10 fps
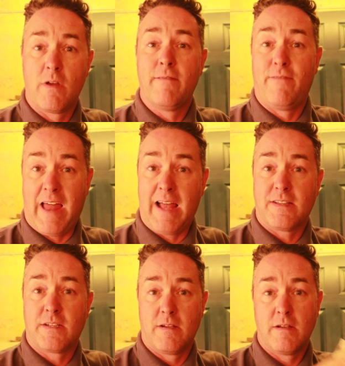
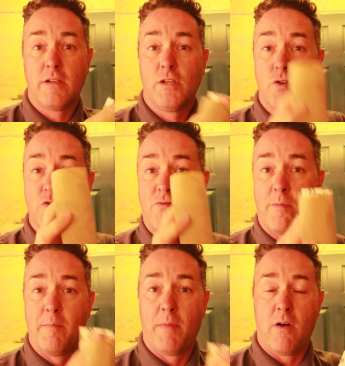flat, use a
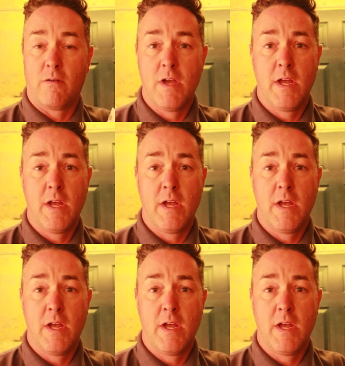rubbing block.